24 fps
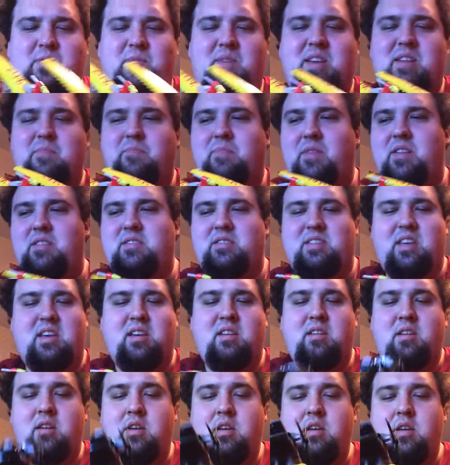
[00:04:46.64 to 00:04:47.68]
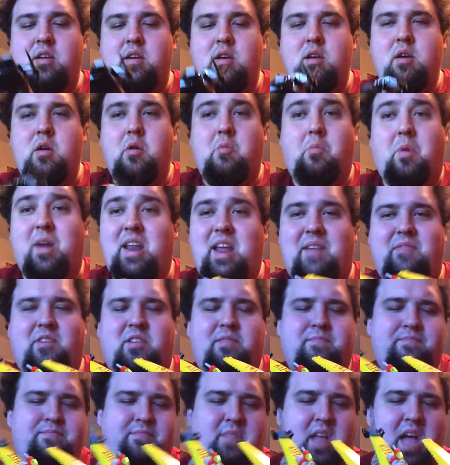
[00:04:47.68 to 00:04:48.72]
to me but uh,
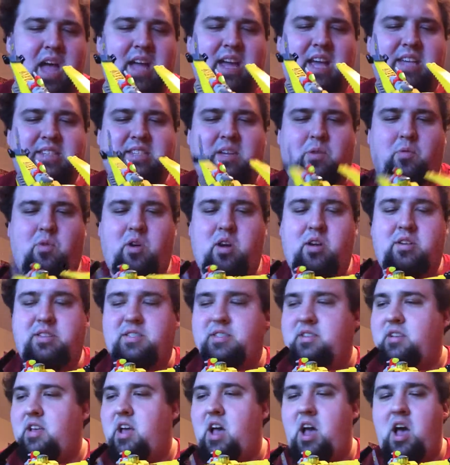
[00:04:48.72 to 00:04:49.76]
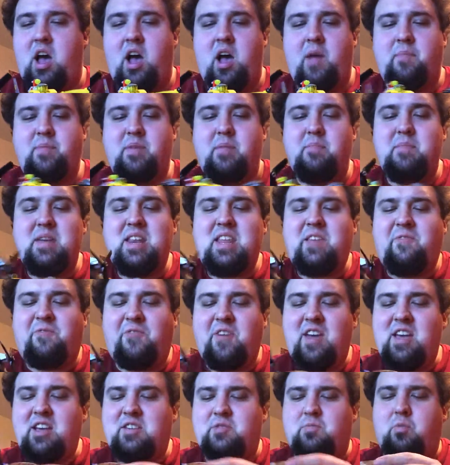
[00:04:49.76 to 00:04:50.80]
whatever i guess it works um, the
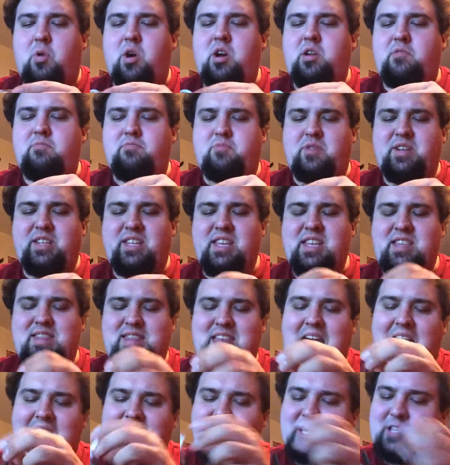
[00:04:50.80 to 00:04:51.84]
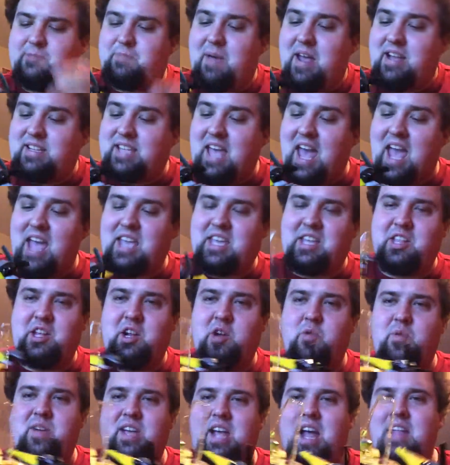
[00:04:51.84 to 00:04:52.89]
minifigs weren't really that
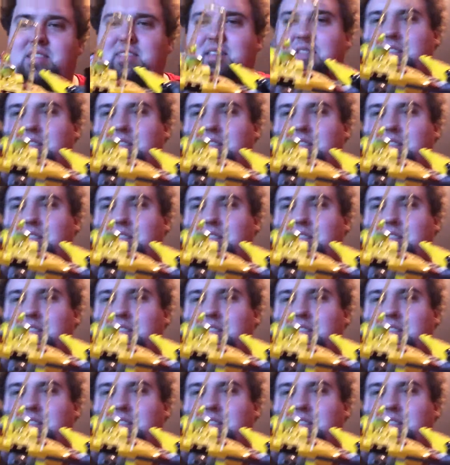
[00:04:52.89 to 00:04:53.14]
spectacular we got